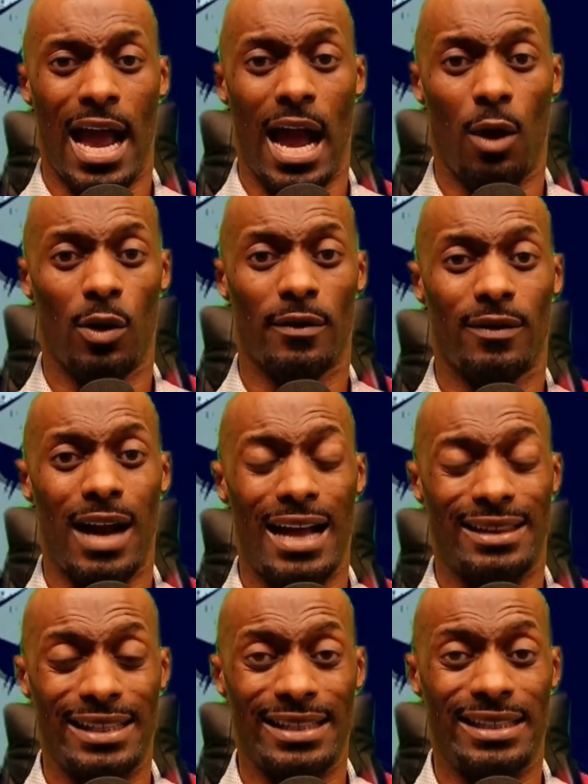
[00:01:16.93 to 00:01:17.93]
However,
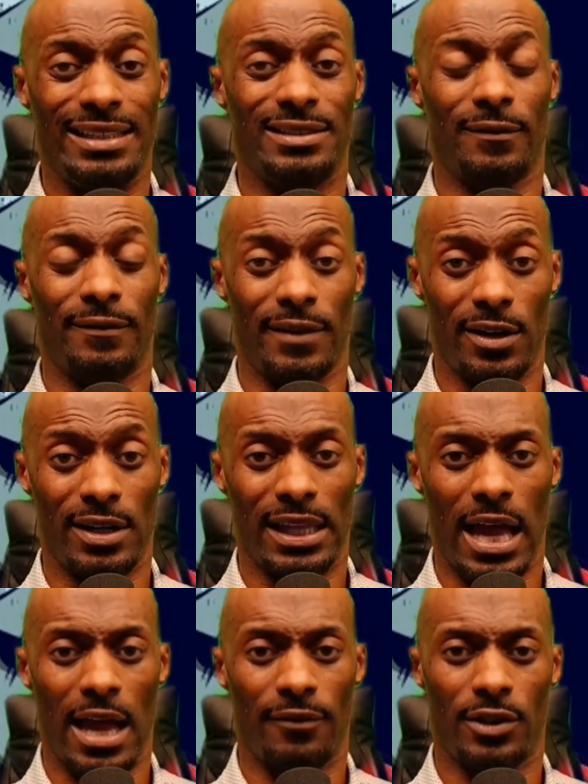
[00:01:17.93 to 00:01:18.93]
I think he's a very
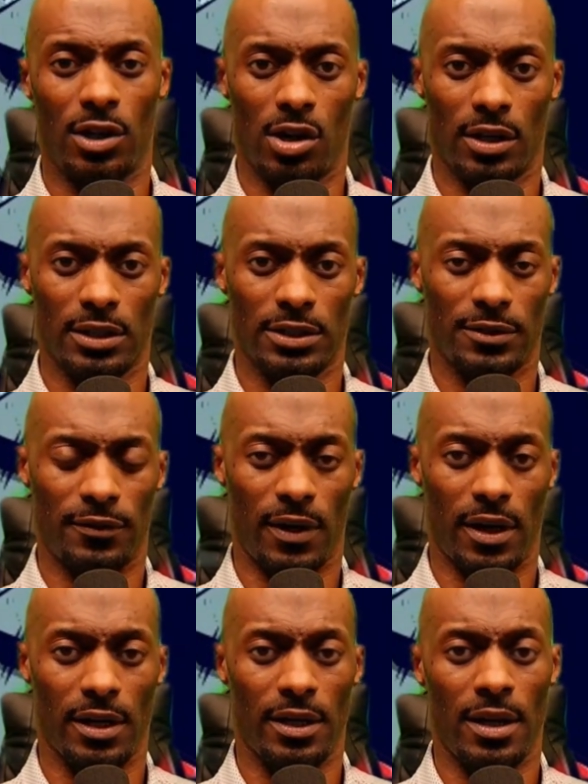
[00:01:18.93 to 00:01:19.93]
live dog in this
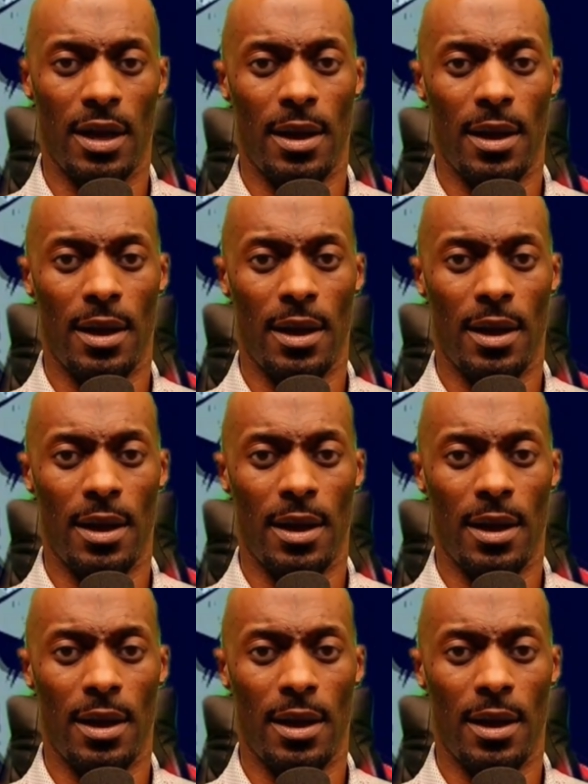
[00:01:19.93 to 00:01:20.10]
fight.